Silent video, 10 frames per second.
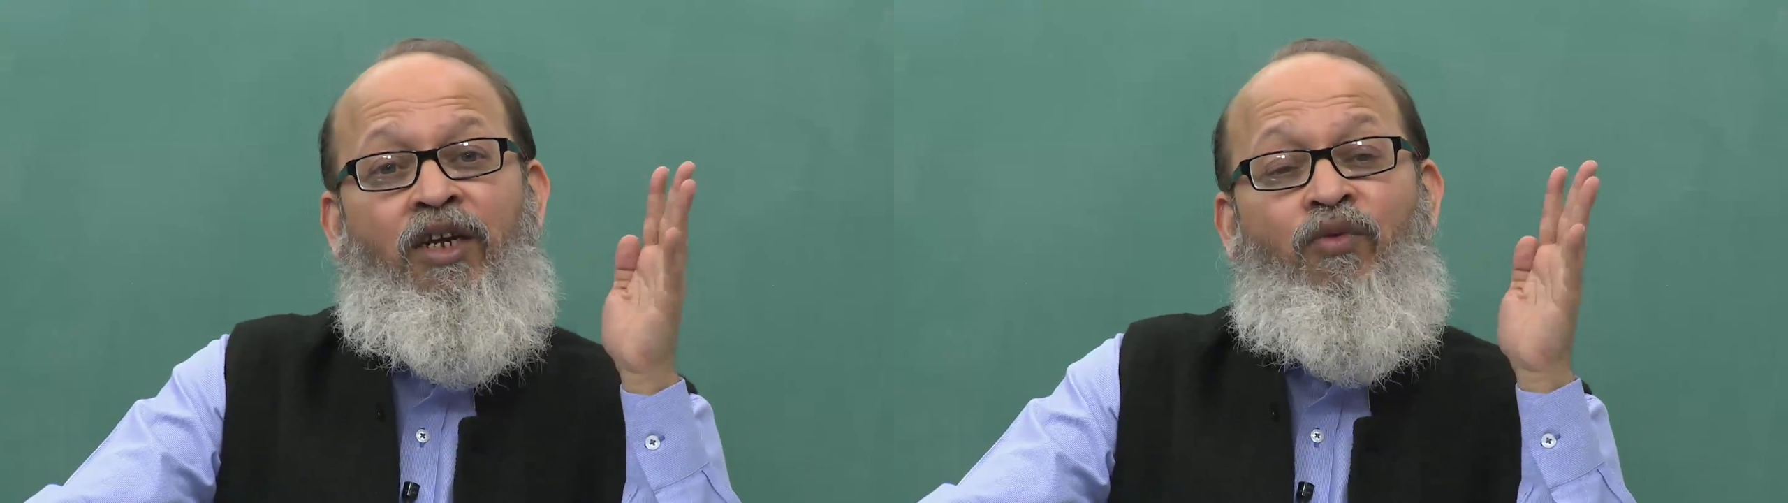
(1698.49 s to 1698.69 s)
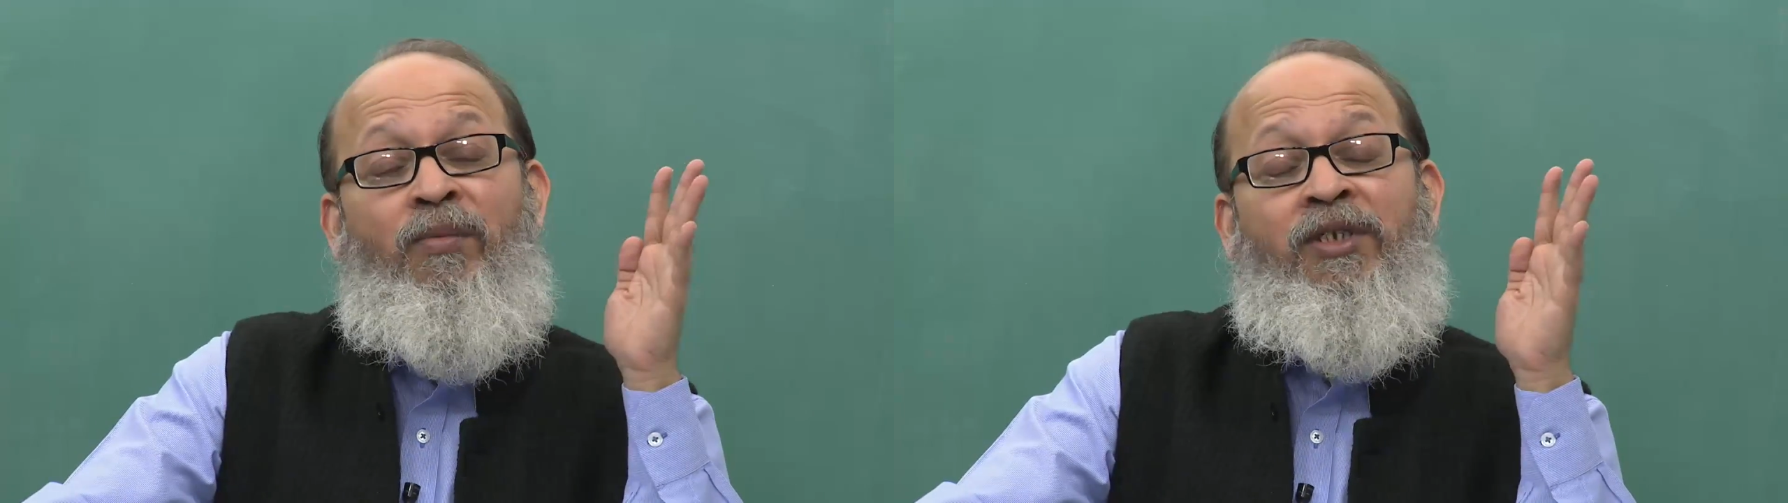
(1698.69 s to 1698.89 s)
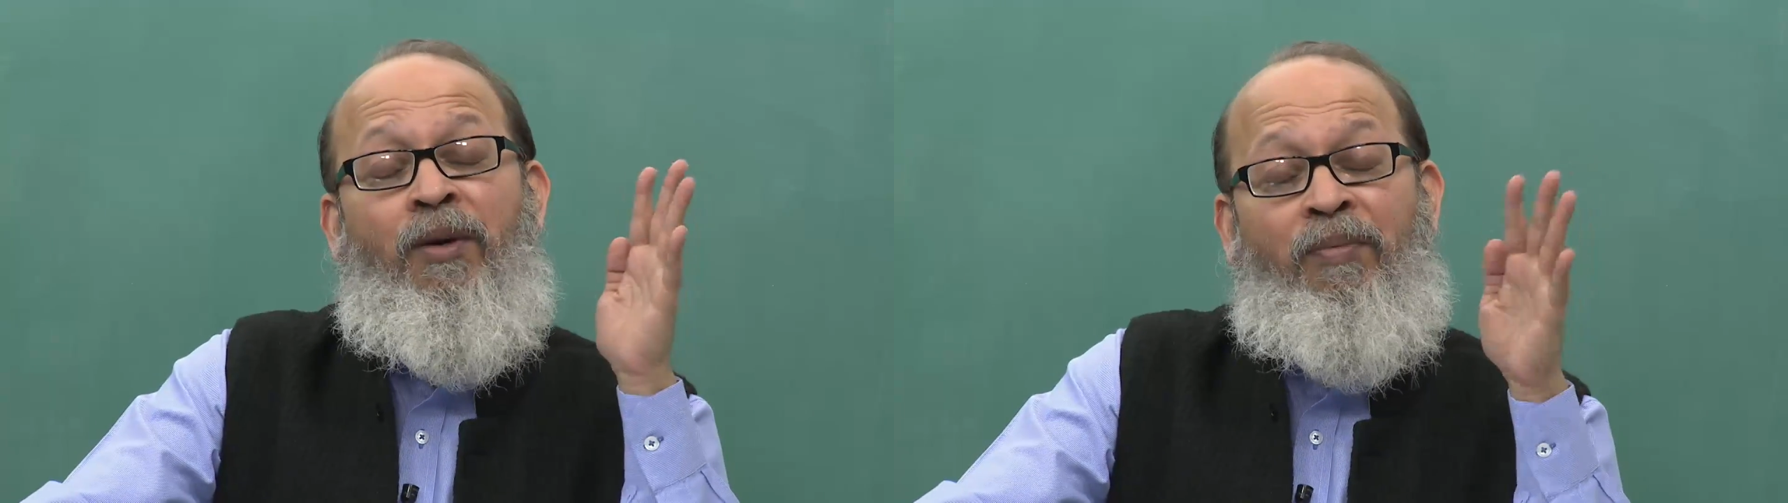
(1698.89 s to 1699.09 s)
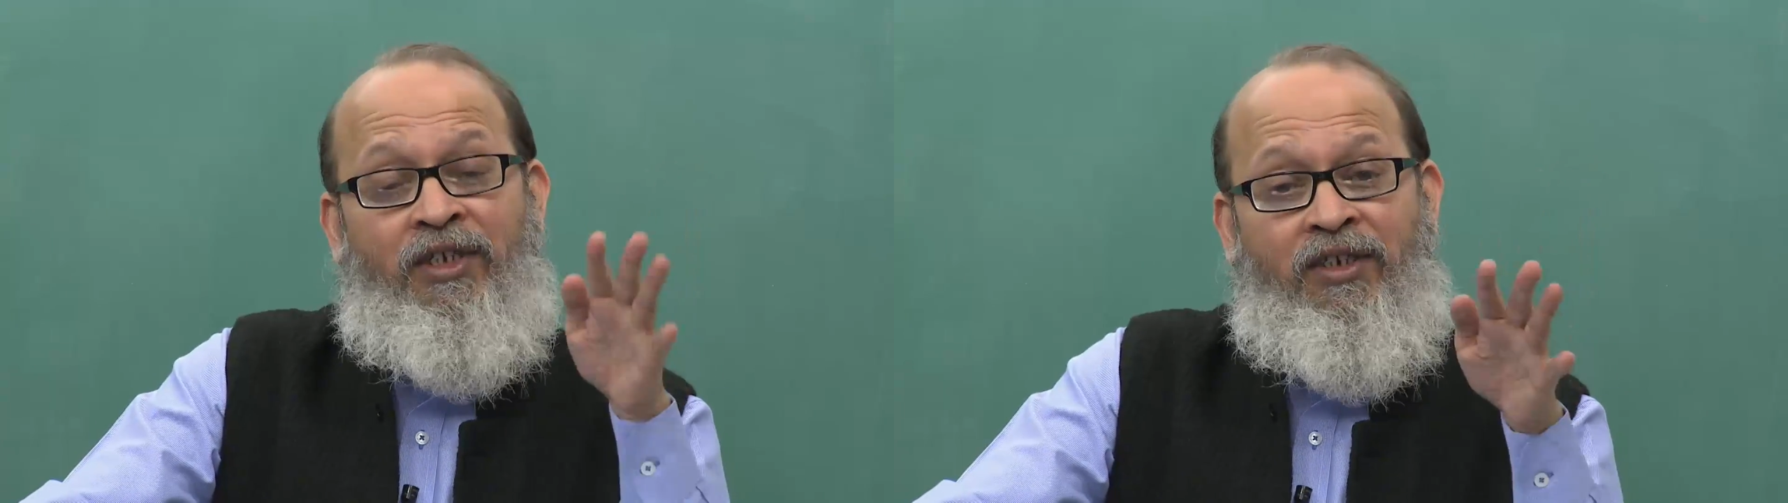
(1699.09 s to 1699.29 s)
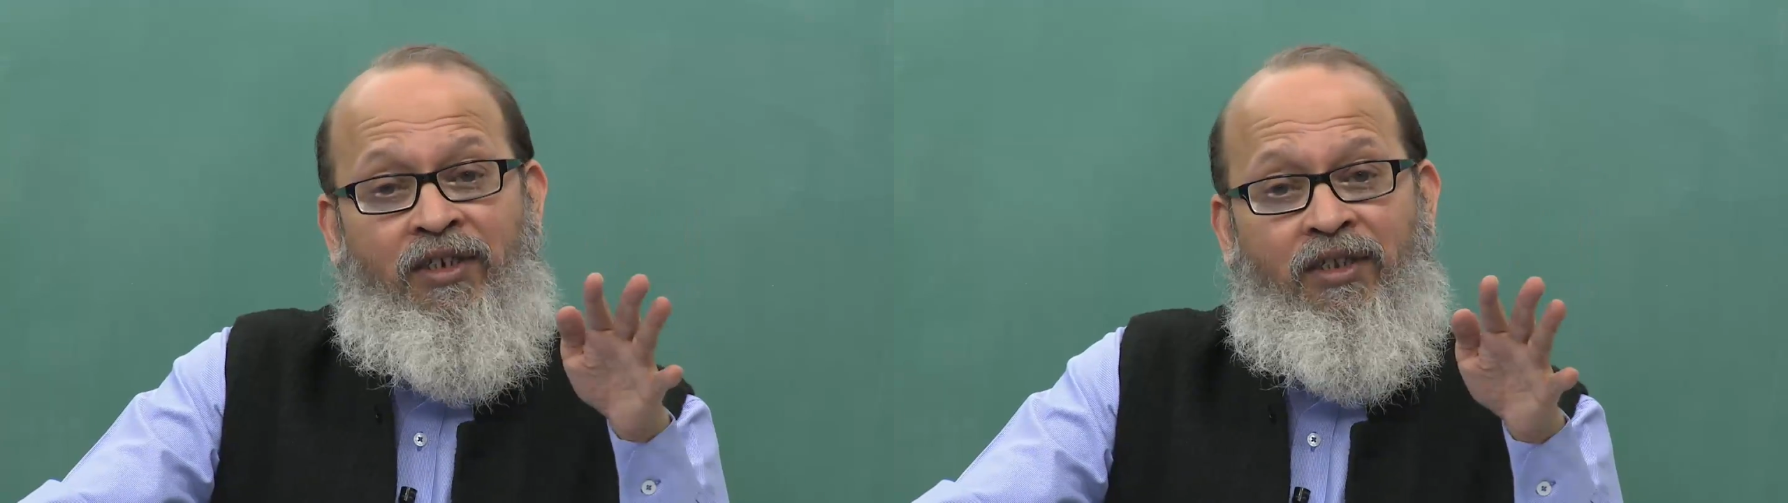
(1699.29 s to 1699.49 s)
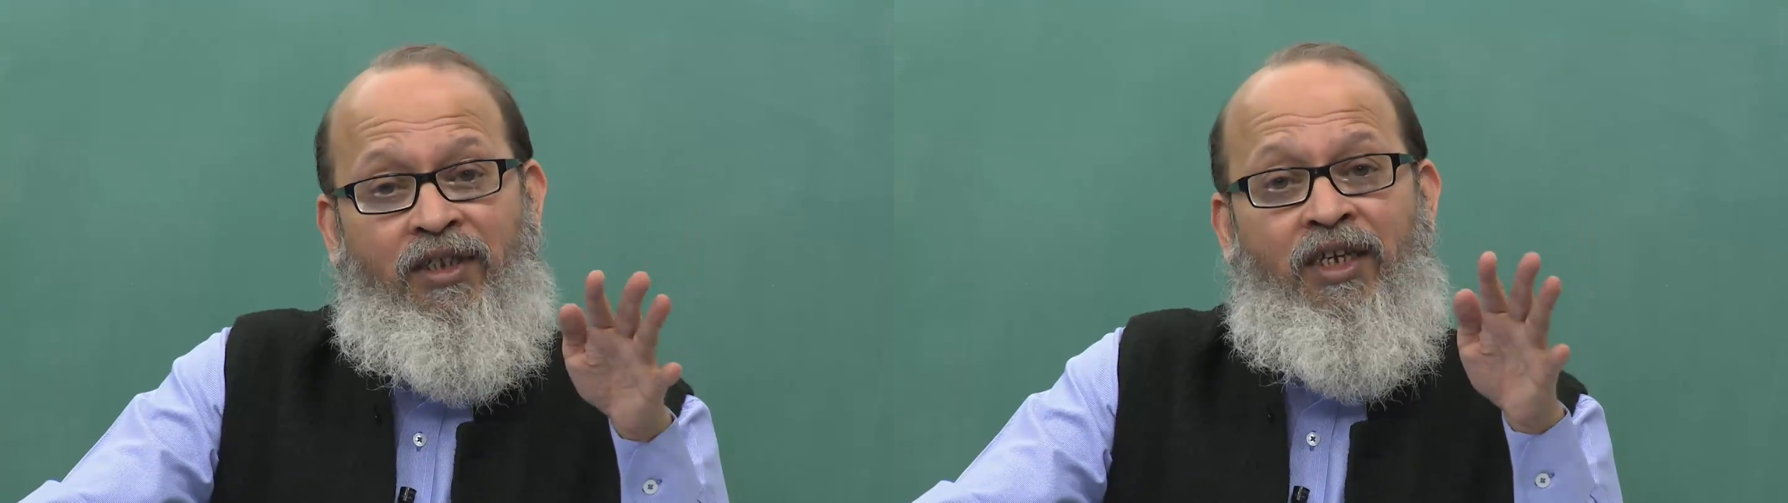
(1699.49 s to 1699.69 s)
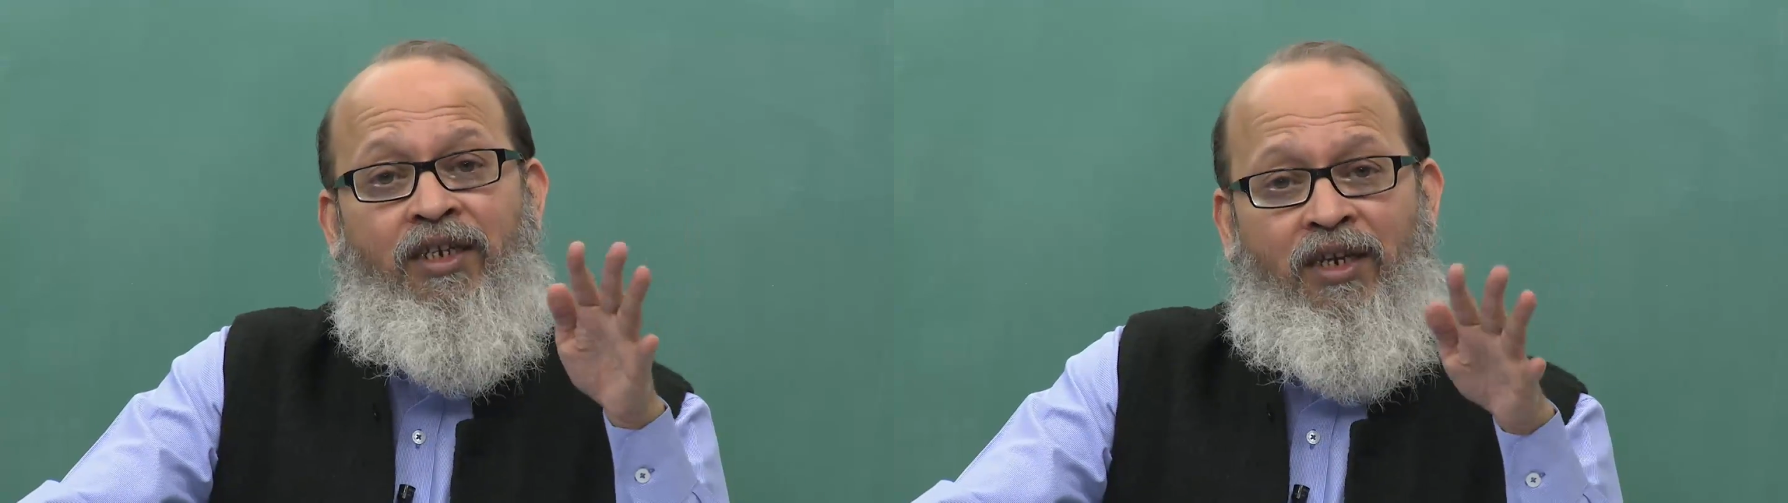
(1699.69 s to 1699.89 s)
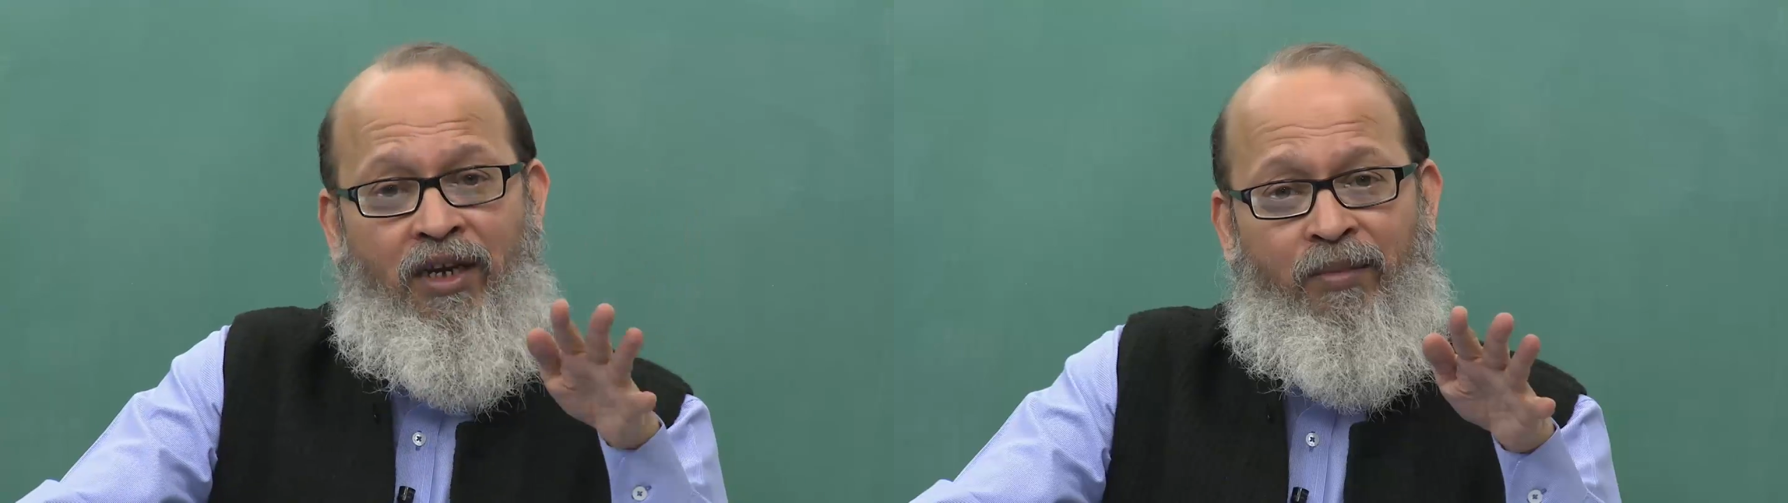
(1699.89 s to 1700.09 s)
it will be suppressed, the
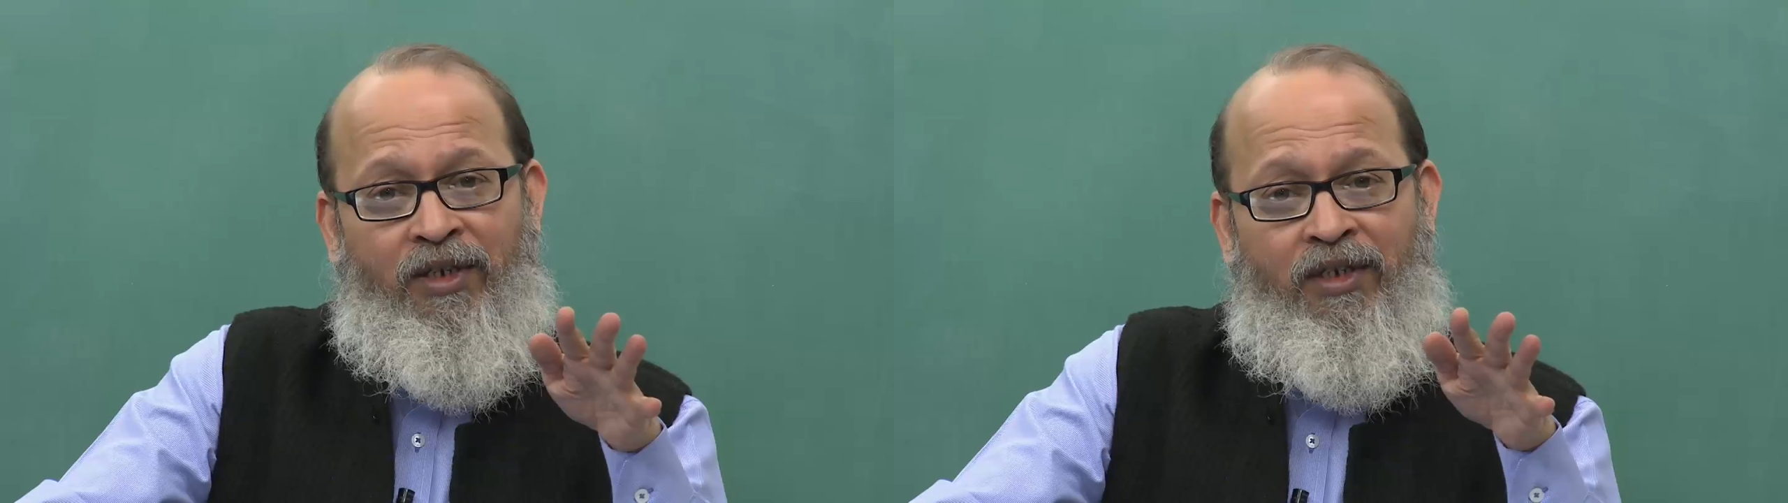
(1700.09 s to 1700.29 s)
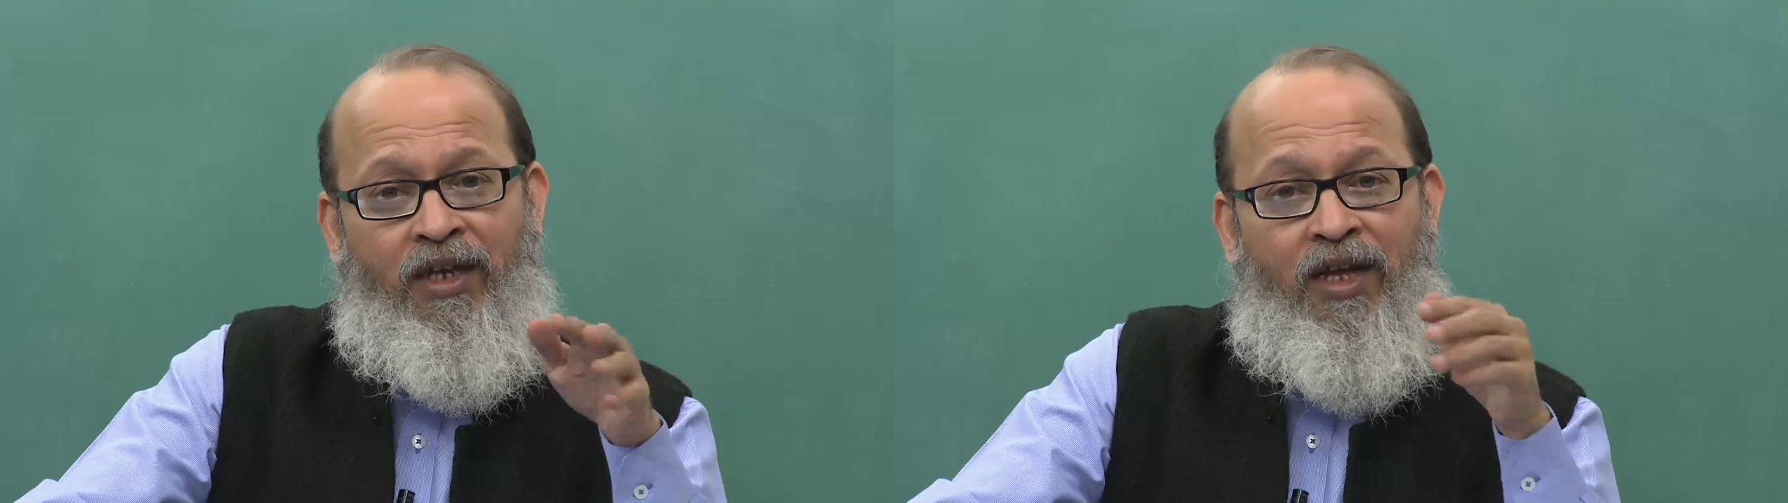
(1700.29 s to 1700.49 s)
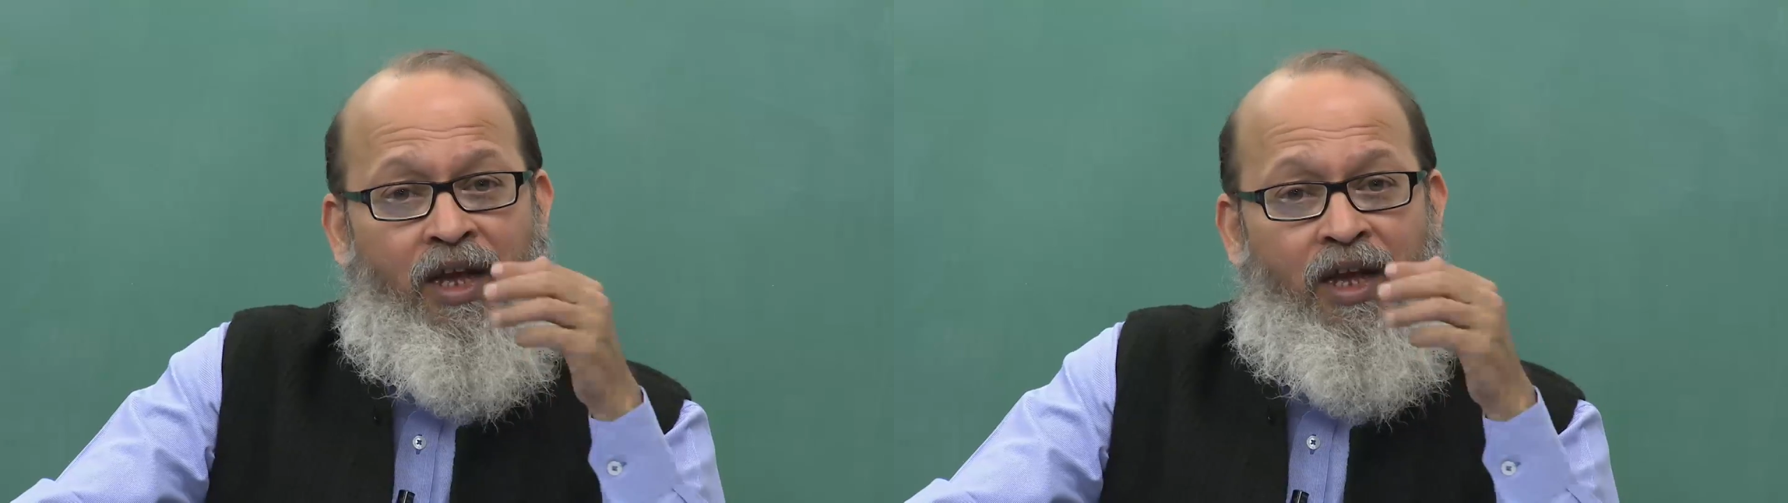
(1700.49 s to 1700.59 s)
internal image,